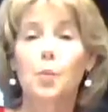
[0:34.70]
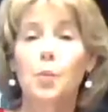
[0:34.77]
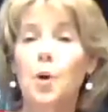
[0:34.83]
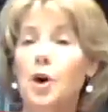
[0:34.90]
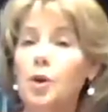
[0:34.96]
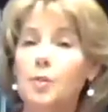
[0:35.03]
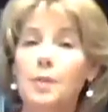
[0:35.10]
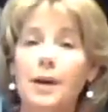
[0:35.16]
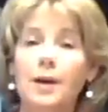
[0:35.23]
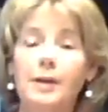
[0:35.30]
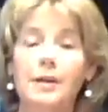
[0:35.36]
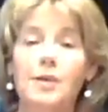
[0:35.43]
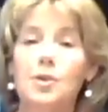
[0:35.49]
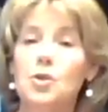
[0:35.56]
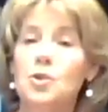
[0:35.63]

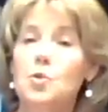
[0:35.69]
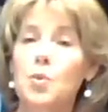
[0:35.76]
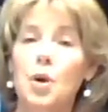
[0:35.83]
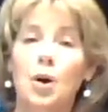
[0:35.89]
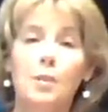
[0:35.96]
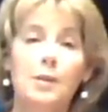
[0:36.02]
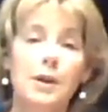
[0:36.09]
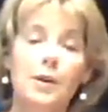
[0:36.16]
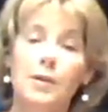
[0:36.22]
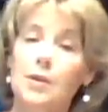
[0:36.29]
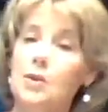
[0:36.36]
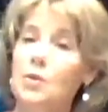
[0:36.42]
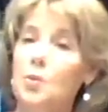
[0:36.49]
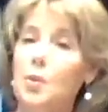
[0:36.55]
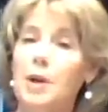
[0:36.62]
Watermelon,
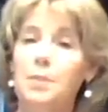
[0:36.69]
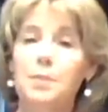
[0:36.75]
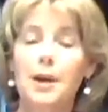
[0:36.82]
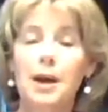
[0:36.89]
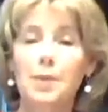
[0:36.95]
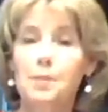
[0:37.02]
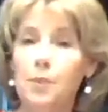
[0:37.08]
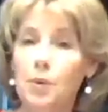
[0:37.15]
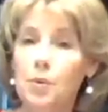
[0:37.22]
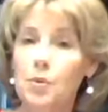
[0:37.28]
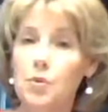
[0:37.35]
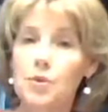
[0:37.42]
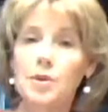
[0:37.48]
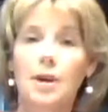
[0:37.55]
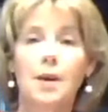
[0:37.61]
strawberries, red
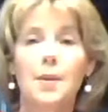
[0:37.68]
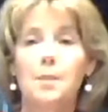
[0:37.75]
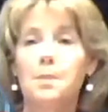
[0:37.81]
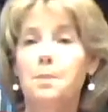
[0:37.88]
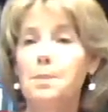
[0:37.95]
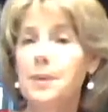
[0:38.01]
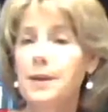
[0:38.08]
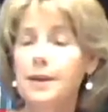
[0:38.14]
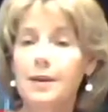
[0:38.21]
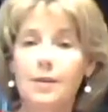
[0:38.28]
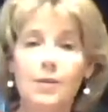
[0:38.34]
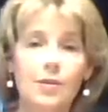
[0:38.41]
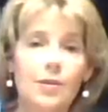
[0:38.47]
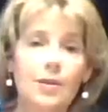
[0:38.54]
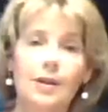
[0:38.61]
peppers,
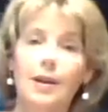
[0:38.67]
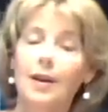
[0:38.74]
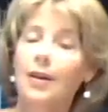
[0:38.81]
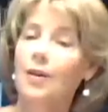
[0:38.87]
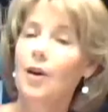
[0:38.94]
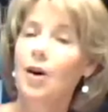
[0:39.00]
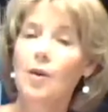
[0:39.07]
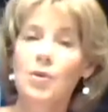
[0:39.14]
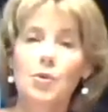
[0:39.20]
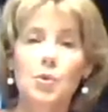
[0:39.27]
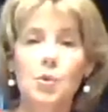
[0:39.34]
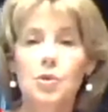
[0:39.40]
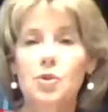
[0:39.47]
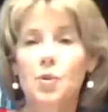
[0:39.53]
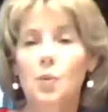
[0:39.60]
beets, all
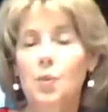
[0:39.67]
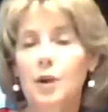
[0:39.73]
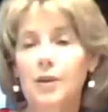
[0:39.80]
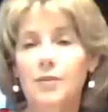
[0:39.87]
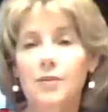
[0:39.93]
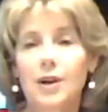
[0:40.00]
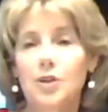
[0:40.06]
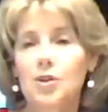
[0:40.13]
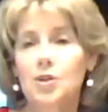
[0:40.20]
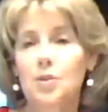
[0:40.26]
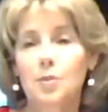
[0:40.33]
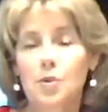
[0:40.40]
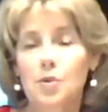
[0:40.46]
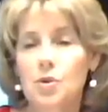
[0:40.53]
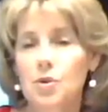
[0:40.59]
sorts of red
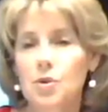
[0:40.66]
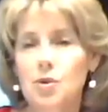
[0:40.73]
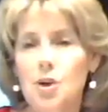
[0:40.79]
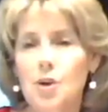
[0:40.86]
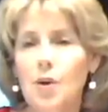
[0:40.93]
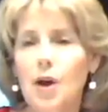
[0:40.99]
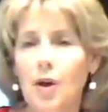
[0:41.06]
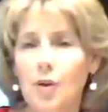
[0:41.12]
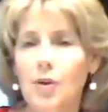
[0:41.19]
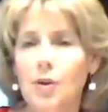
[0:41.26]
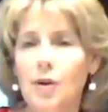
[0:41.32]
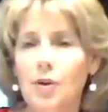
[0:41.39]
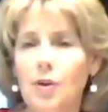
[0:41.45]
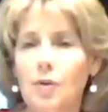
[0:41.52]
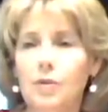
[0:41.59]
vegetables that are so
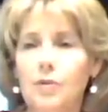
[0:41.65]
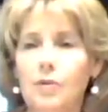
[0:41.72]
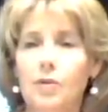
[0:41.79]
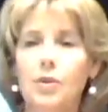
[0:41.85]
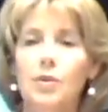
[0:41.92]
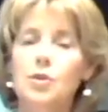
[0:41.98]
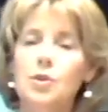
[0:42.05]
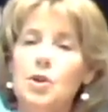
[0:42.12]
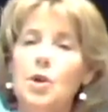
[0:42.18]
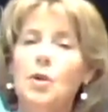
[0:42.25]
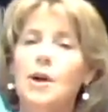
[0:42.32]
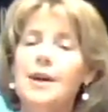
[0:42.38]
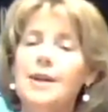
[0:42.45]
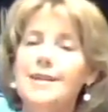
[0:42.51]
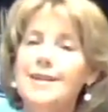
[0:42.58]
healthy and good for you. So
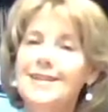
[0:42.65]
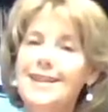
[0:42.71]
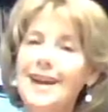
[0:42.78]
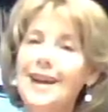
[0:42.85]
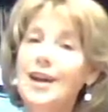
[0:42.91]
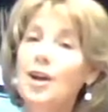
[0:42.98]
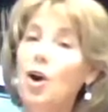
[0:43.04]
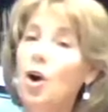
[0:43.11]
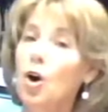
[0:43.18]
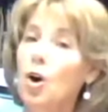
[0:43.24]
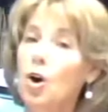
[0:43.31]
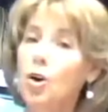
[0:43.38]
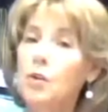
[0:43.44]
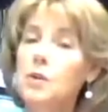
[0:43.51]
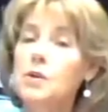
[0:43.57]
today,
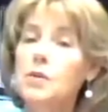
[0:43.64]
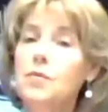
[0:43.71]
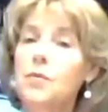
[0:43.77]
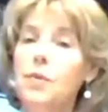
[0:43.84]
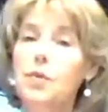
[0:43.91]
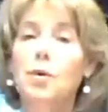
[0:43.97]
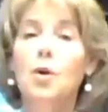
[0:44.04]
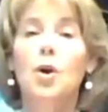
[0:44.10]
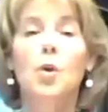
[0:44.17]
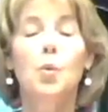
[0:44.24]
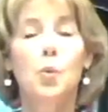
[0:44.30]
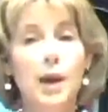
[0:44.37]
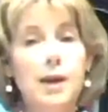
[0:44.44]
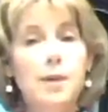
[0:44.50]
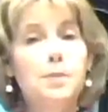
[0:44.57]
R is for
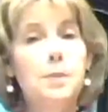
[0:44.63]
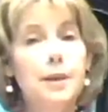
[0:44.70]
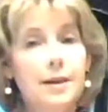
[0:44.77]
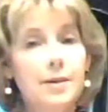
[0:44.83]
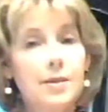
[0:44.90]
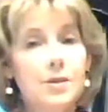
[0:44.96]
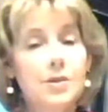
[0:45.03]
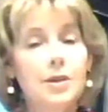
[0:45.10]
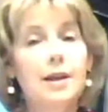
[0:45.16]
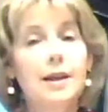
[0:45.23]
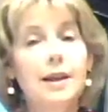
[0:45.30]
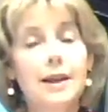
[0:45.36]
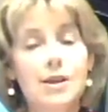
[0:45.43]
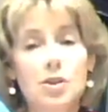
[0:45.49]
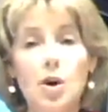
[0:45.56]
red beets.
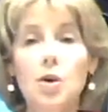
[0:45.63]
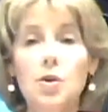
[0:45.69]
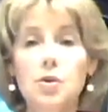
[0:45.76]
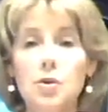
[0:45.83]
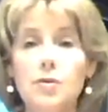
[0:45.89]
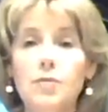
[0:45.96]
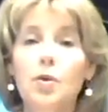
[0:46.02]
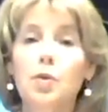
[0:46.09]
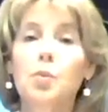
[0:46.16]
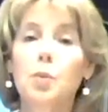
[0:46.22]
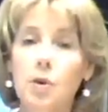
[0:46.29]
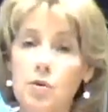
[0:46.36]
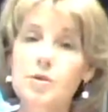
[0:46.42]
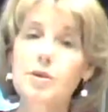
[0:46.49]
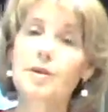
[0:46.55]
It's also for
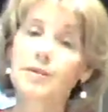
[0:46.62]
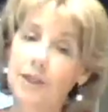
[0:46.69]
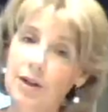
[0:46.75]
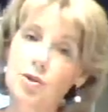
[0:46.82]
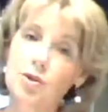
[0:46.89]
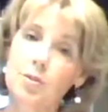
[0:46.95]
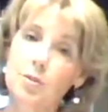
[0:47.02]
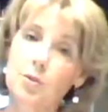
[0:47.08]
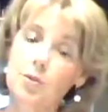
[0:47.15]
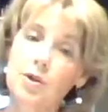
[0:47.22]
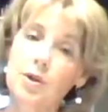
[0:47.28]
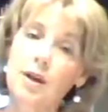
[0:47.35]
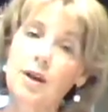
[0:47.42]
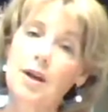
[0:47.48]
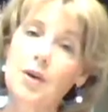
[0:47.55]
roasted
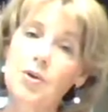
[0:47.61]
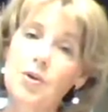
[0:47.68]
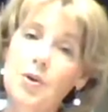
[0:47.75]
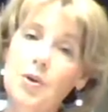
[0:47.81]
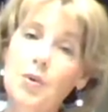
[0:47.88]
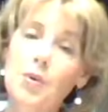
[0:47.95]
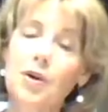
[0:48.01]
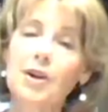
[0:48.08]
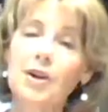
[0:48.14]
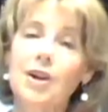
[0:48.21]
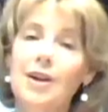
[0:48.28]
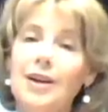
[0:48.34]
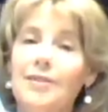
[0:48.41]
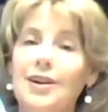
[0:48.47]
vegetables. So we're going to